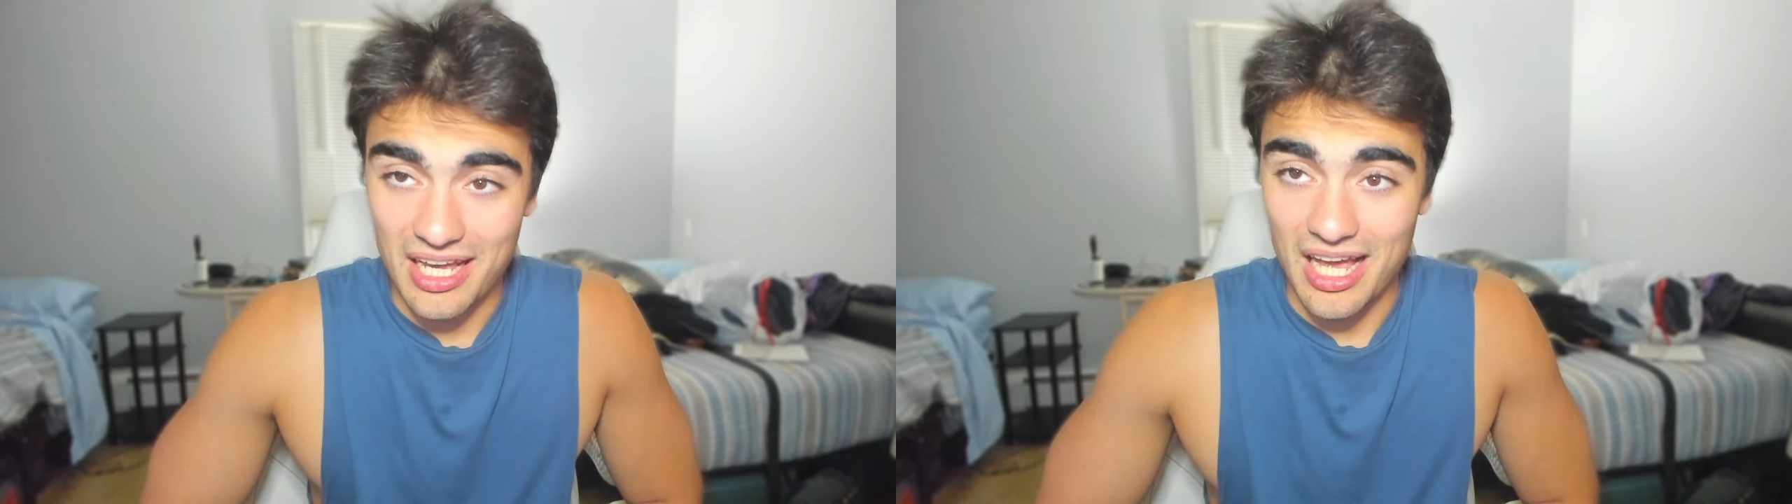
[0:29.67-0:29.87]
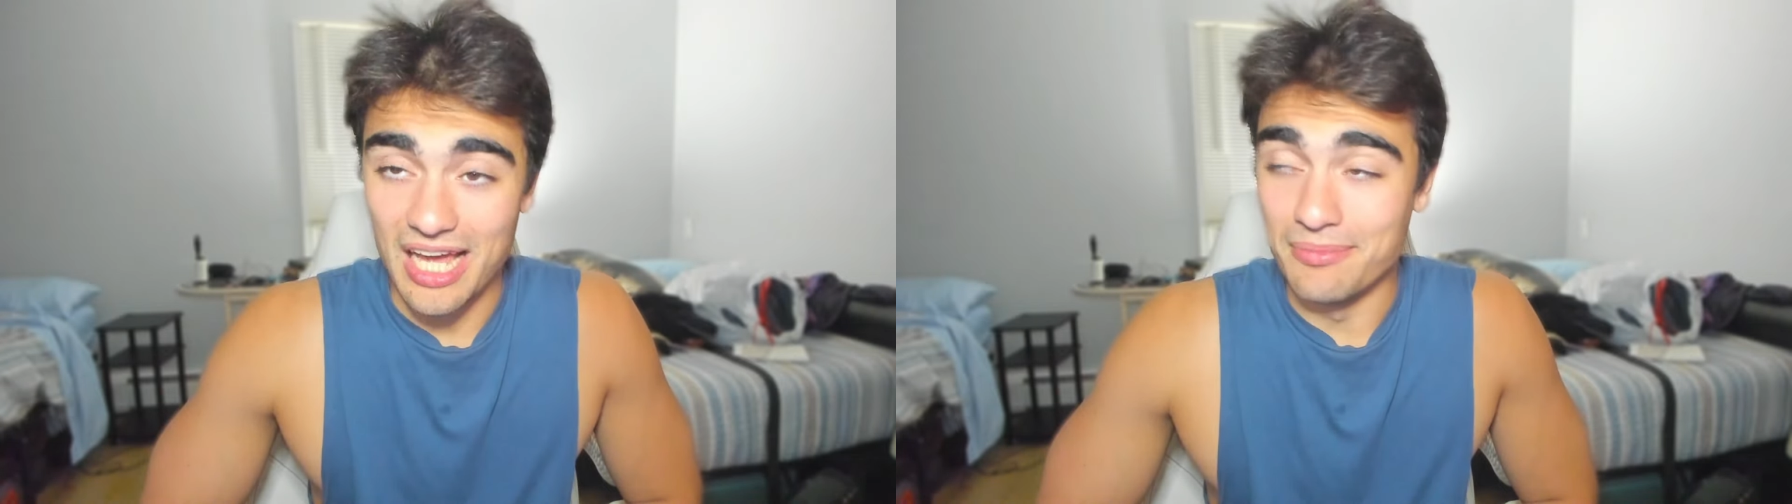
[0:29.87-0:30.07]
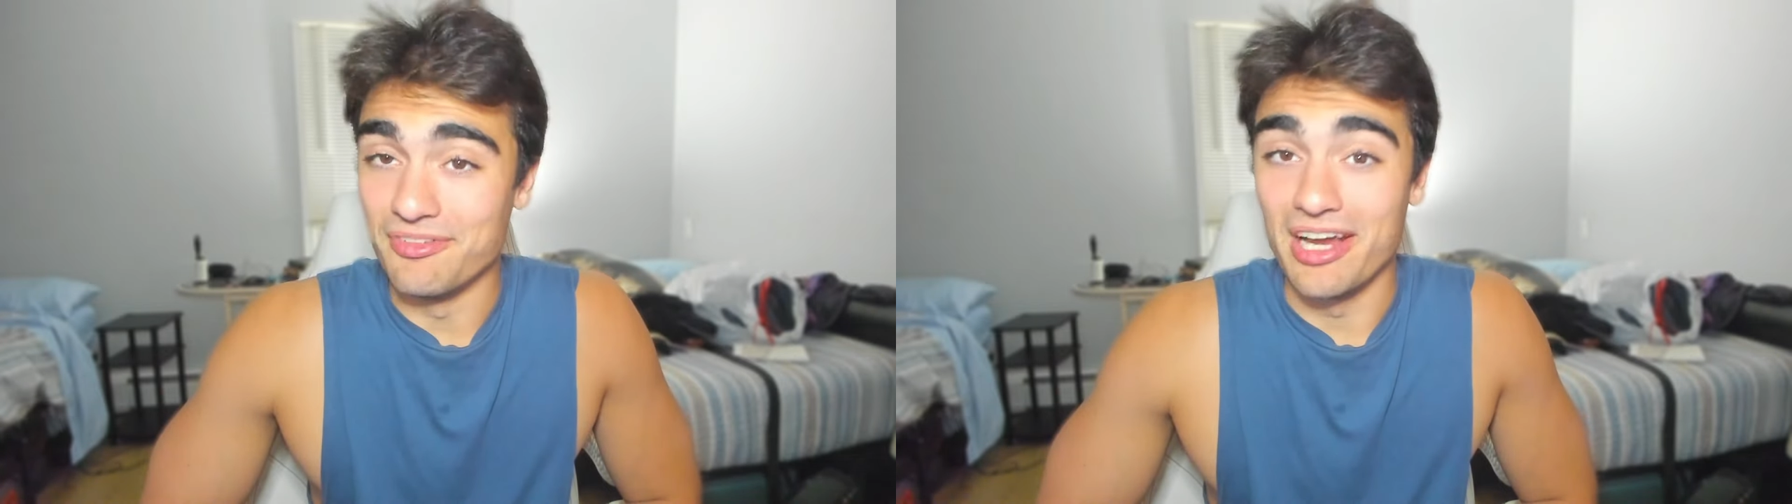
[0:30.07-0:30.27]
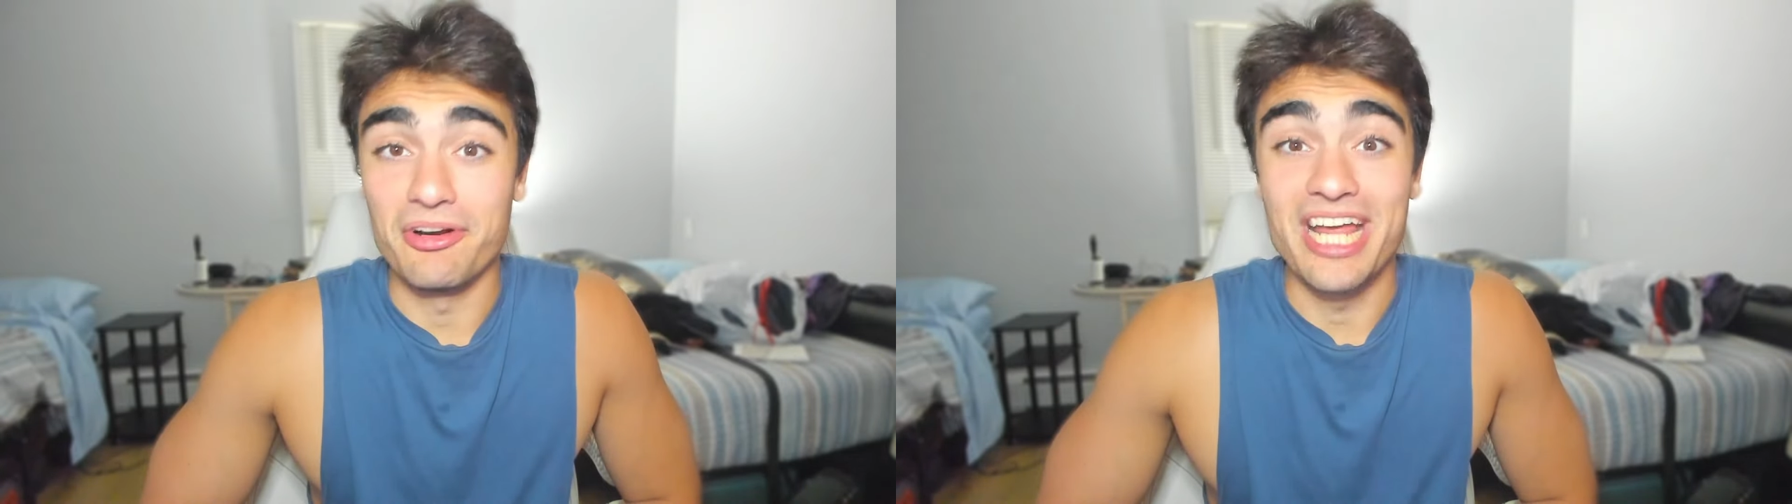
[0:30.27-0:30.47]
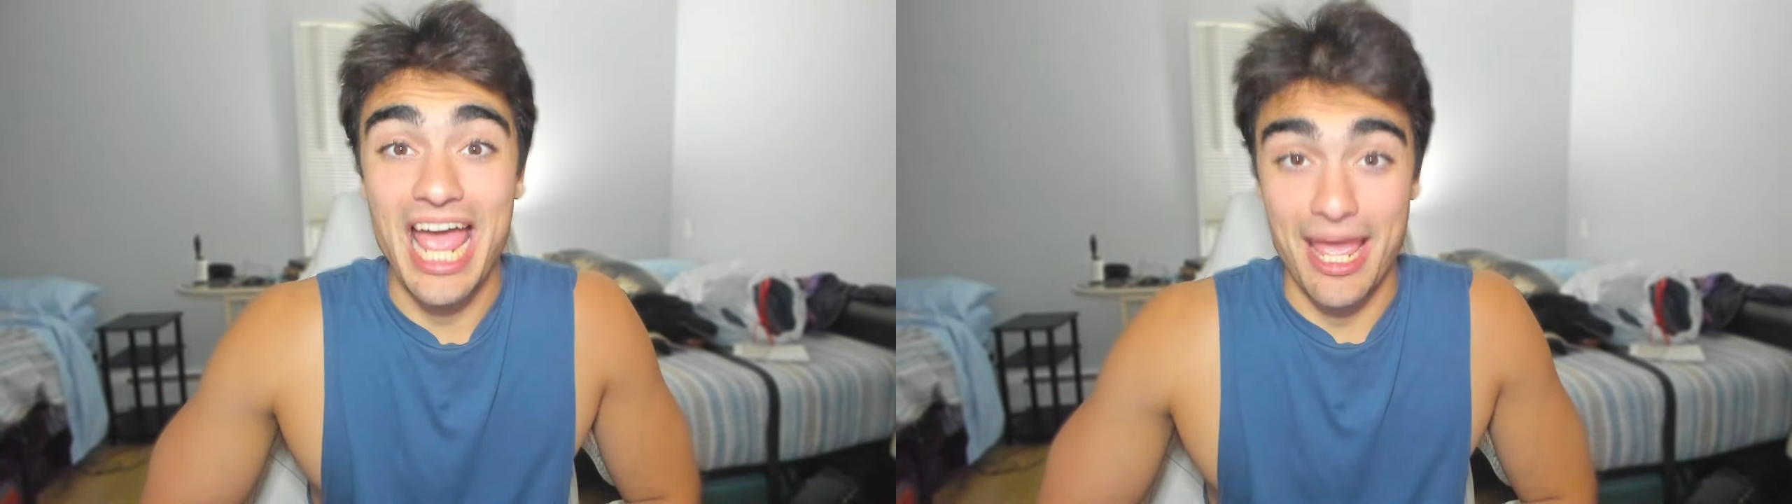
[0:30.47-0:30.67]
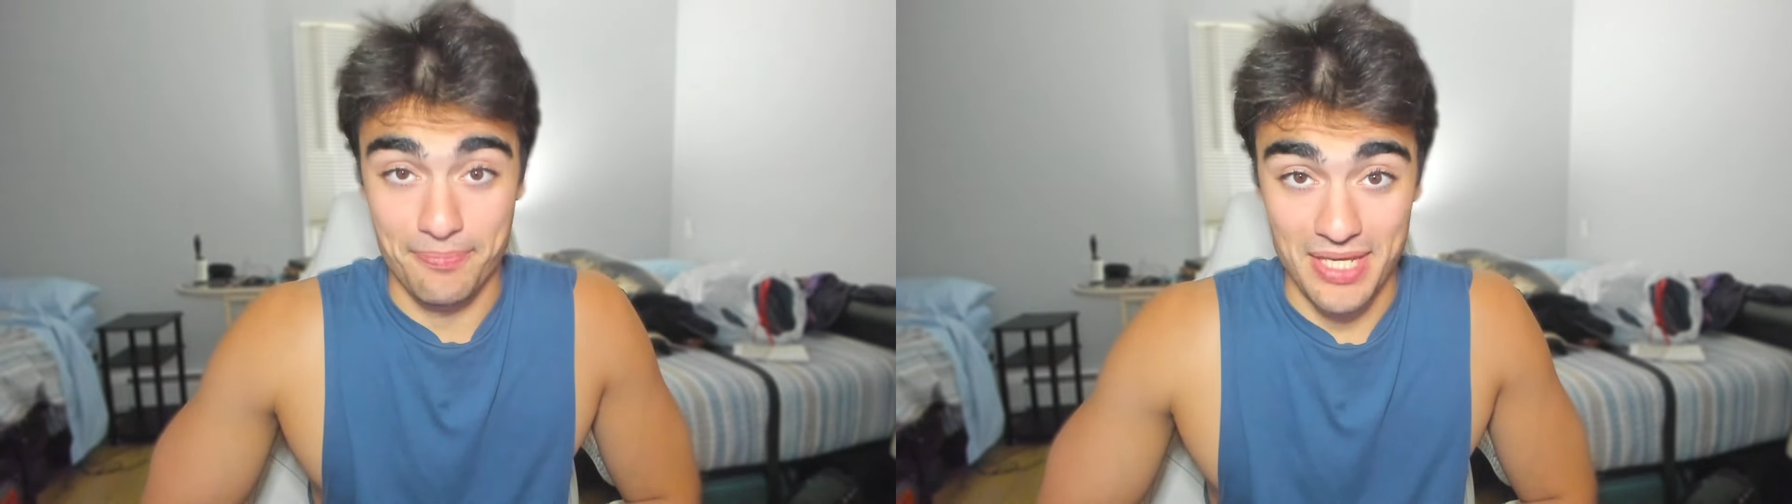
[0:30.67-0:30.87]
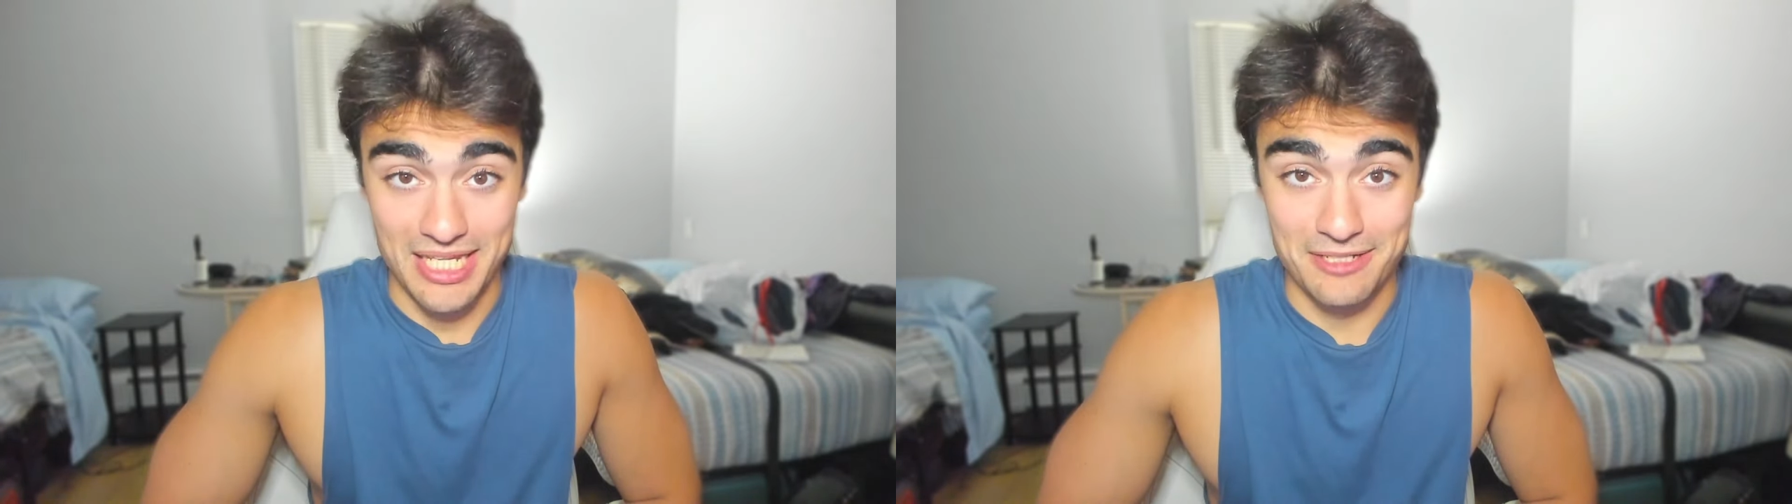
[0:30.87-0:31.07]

I'm very happy.